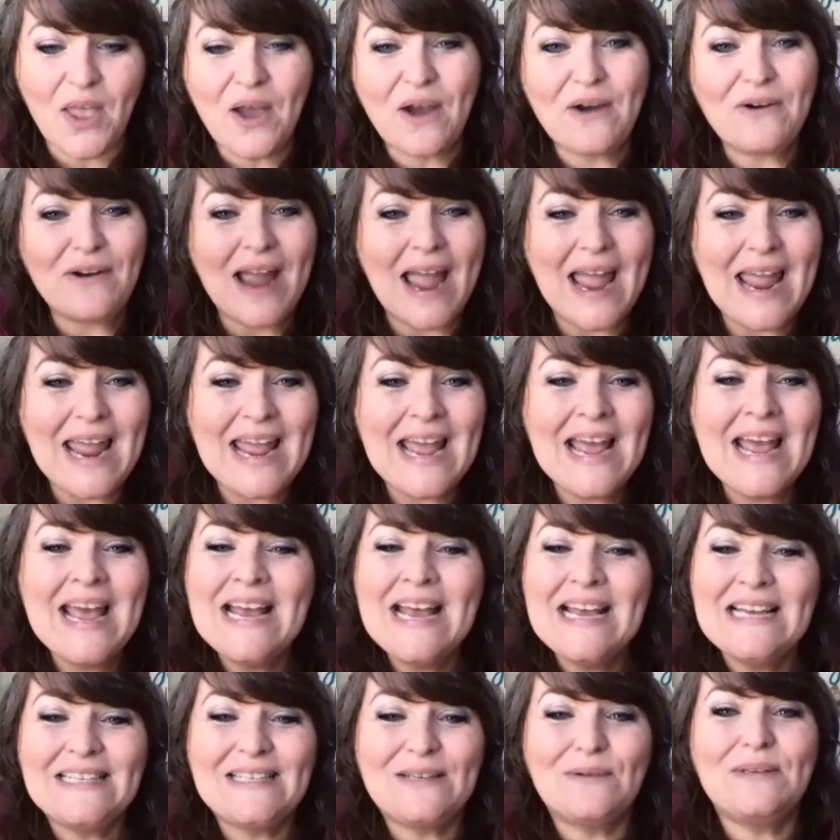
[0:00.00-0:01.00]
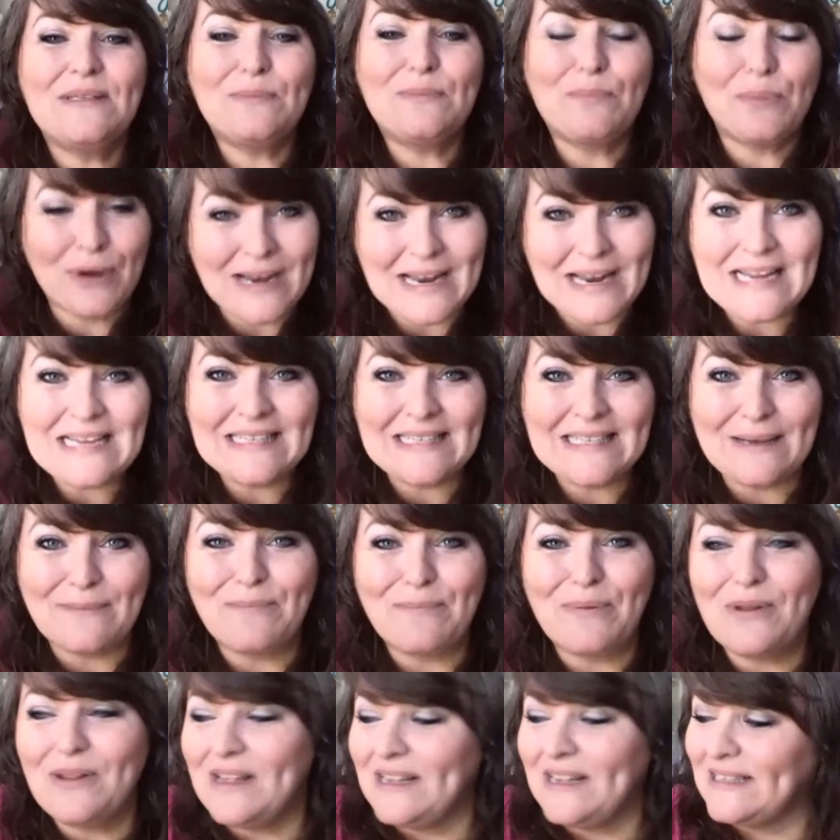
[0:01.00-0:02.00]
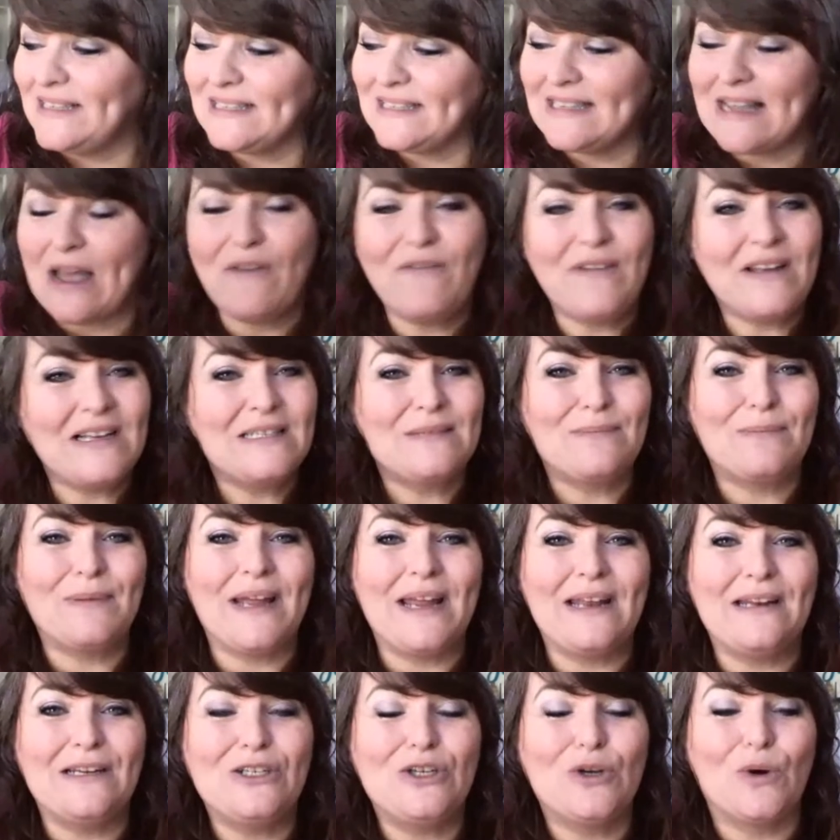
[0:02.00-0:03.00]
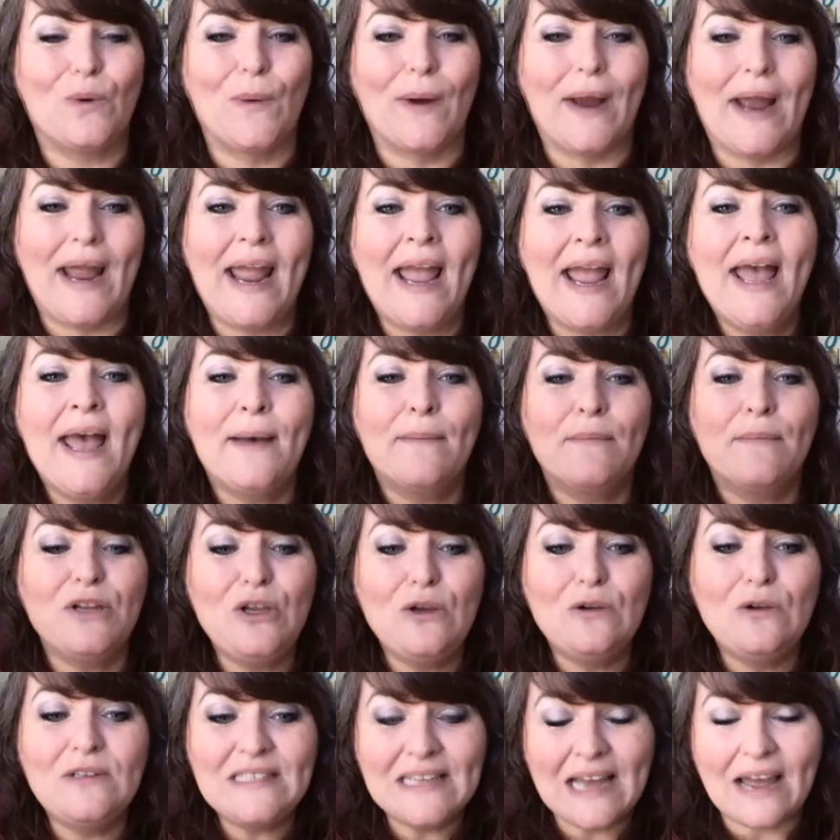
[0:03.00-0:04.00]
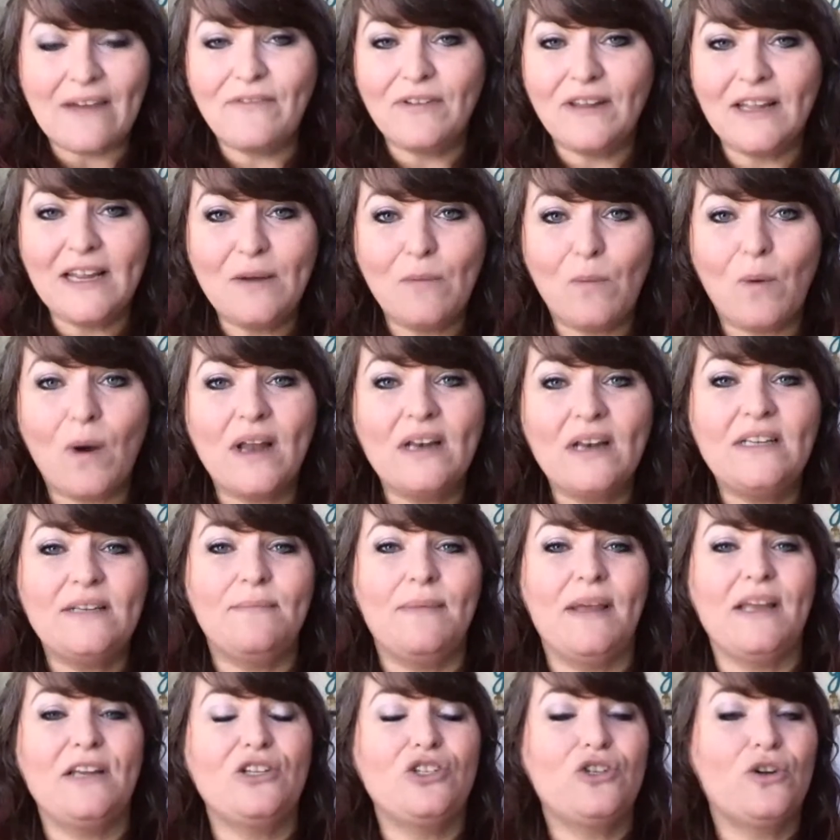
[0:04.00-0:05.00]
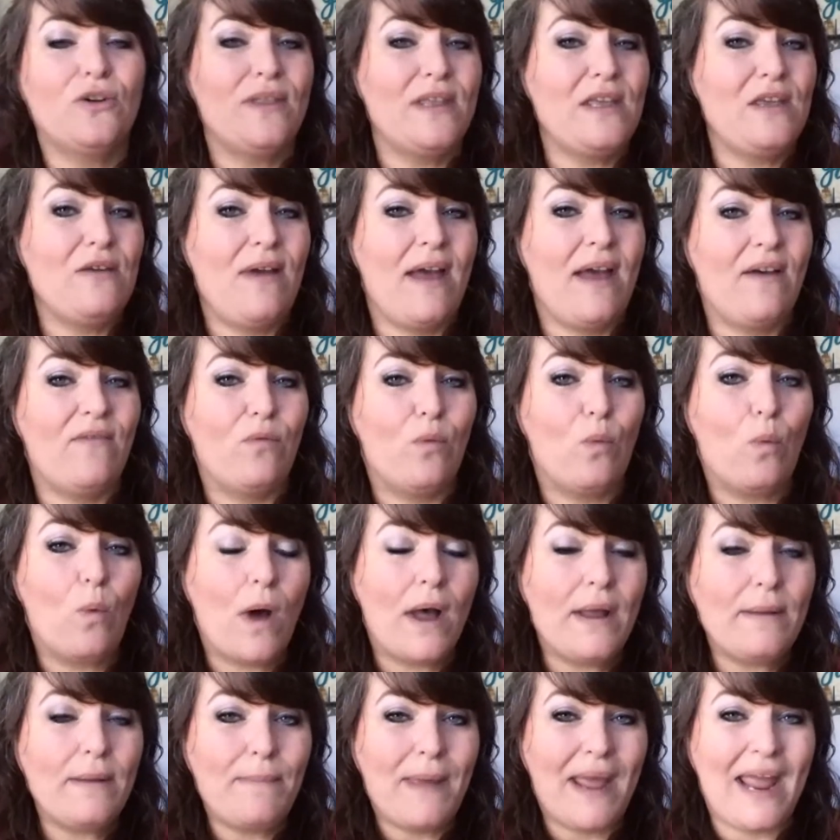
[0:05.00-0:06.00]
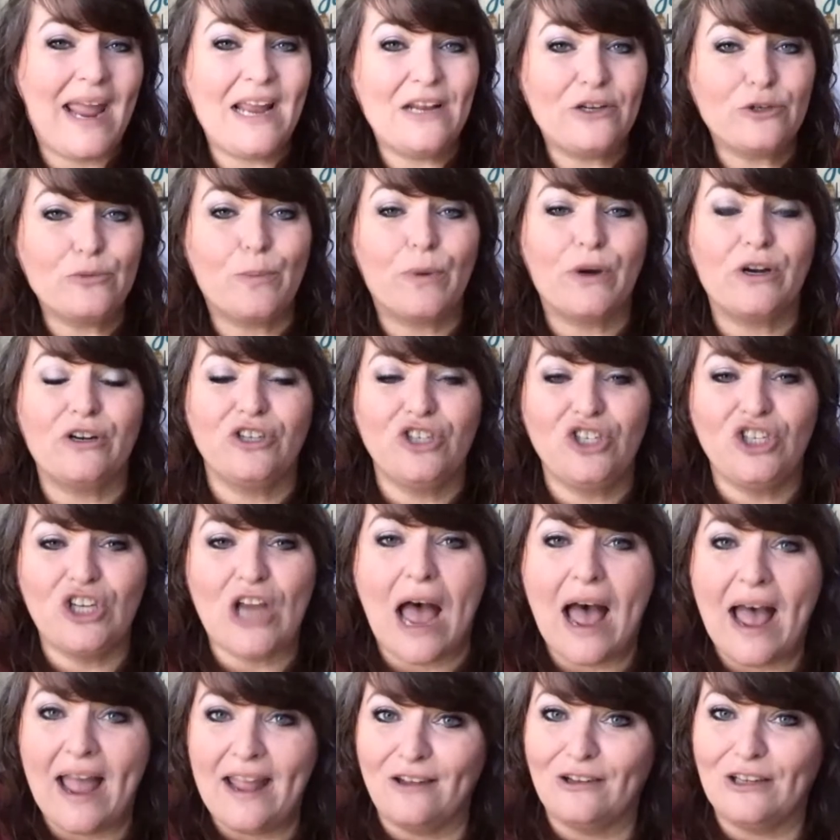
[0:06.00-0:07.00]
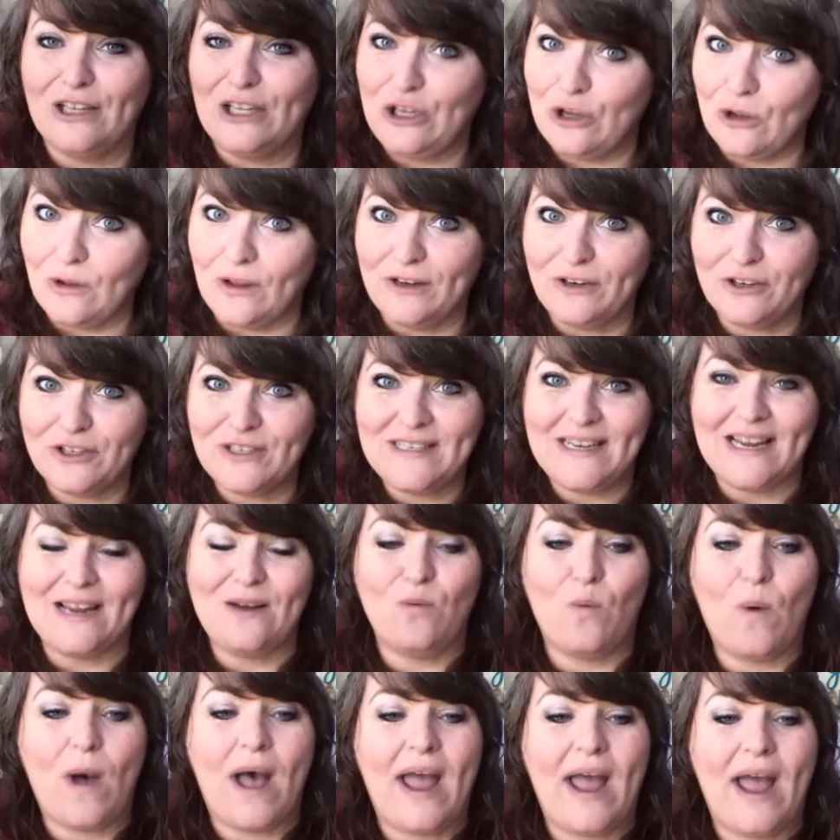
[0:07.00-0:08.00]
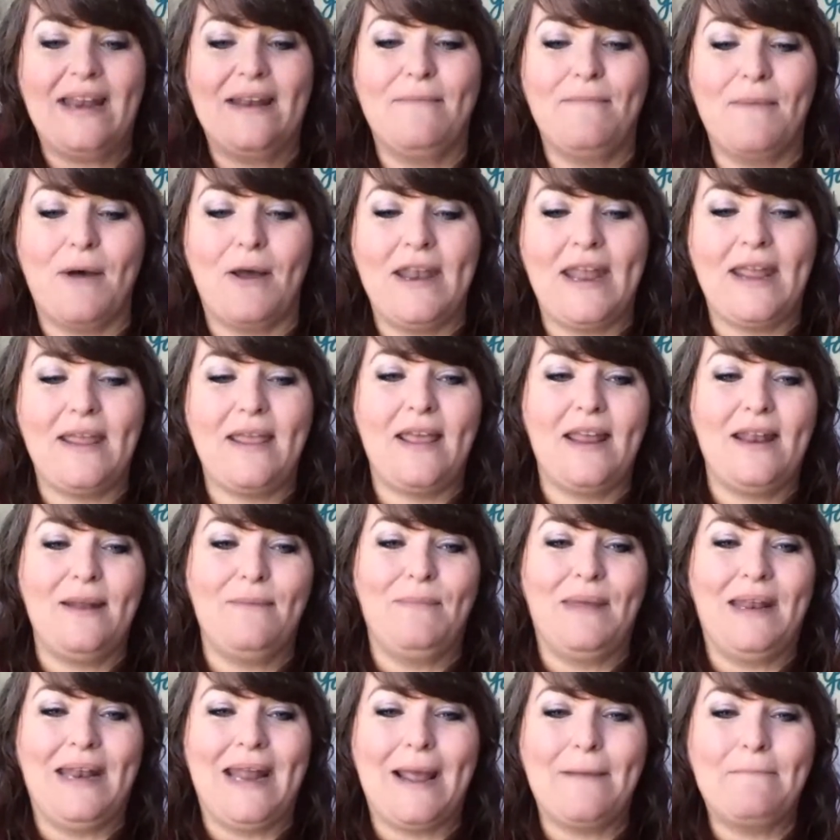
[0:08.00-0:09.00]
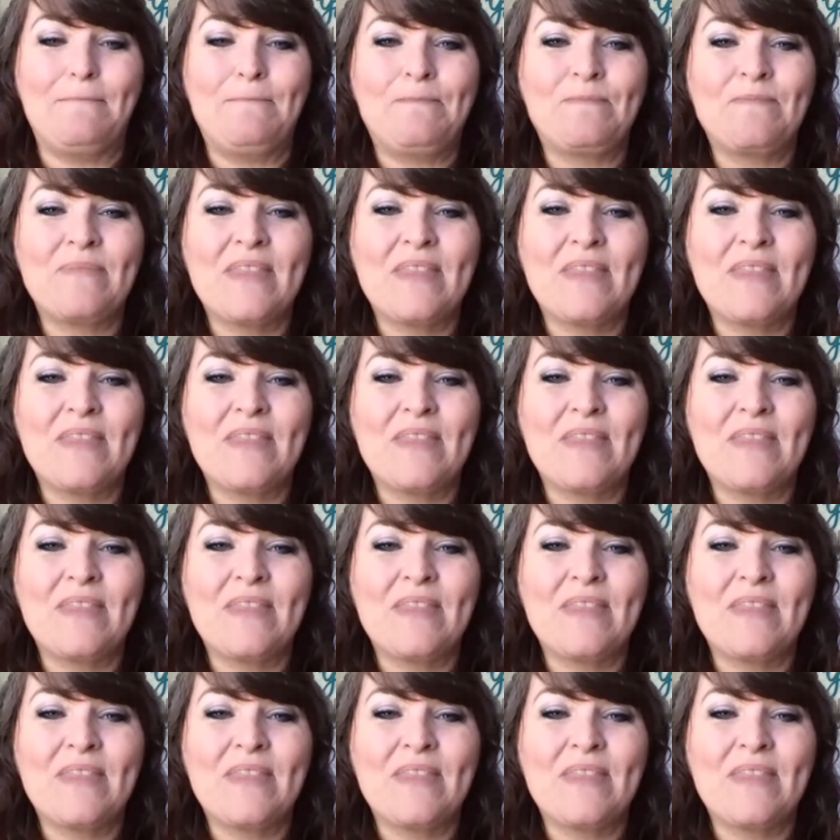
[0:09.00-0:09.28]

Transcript: All right, so it's pretty simple. It's self-explanatory, but you definitely want to make sure that you have one page per child, and you'll understand why in a minute.